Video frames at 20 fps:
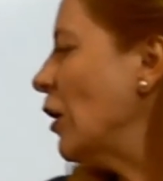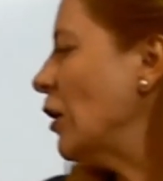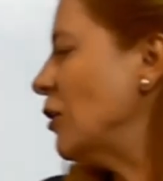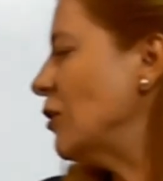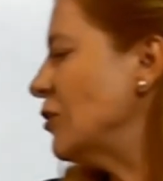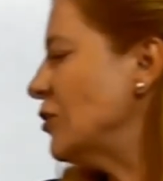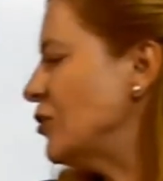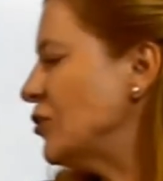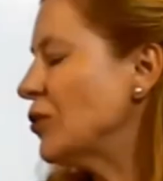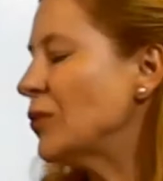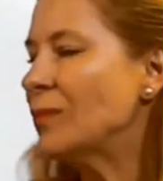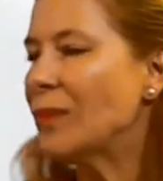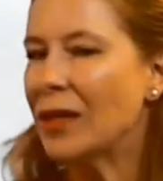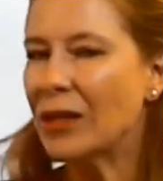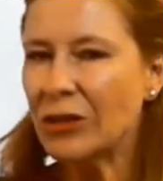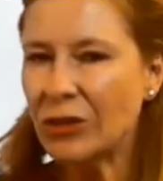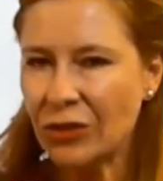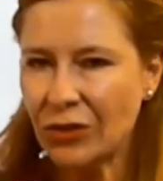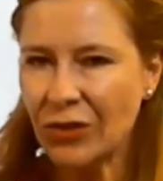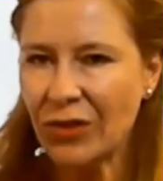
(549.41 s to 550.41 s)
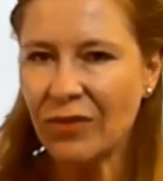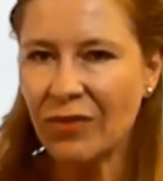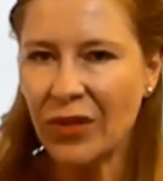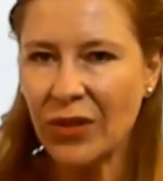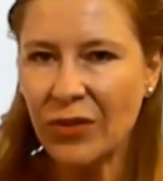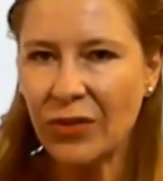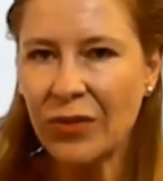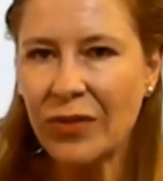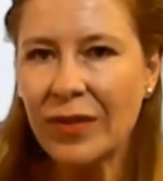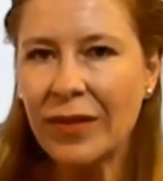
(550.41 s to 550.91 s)
you should make sure that
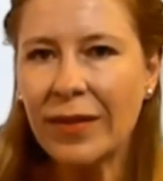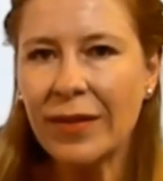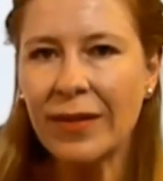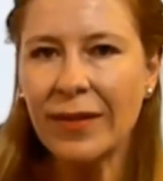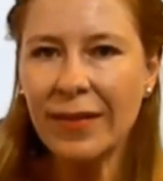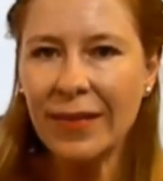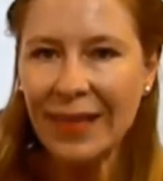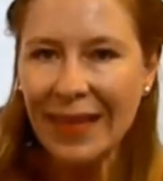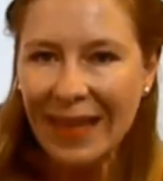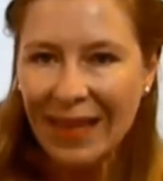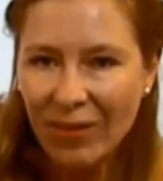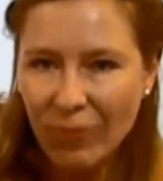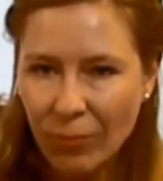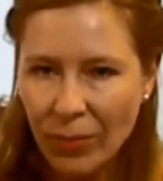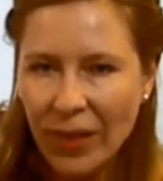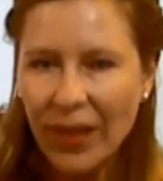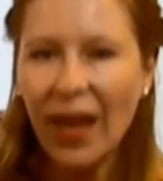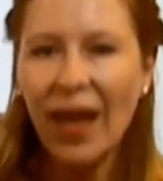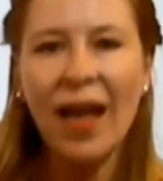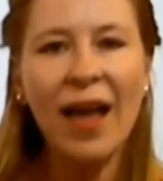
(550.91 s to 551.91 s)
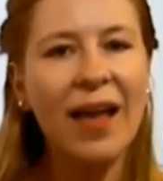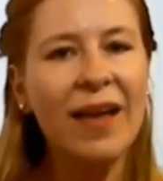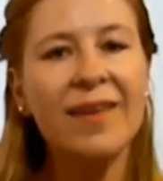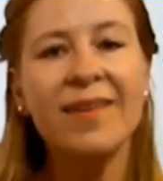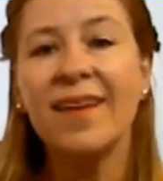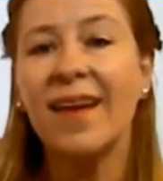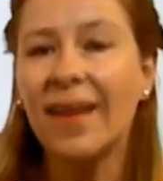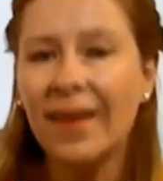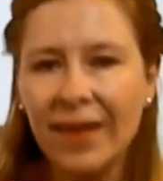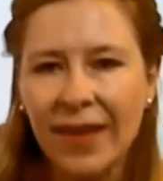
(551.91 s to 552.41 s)
you didn't leave
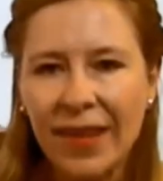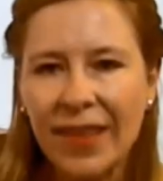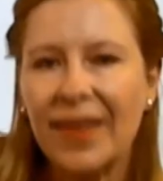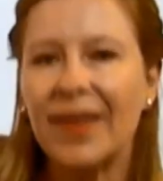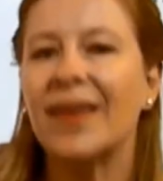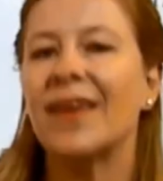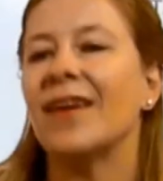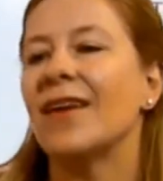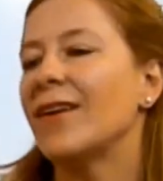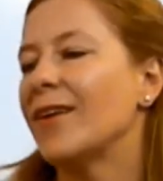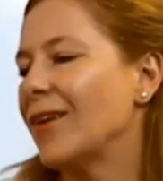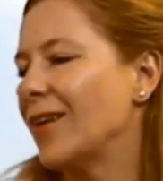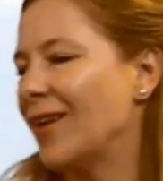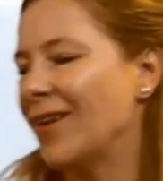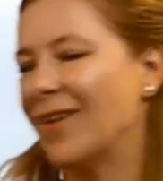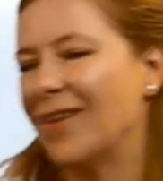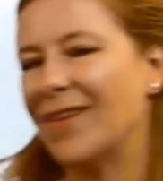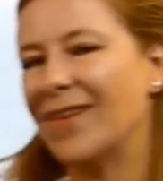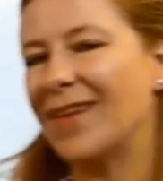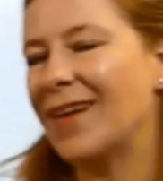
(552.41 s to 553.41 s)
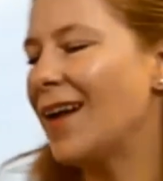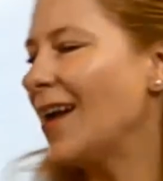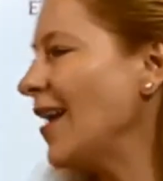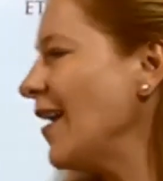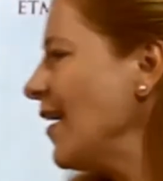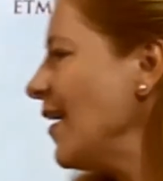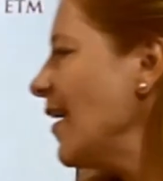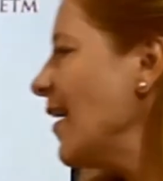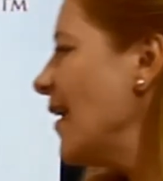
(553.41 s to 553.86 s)
behind anything. Okay?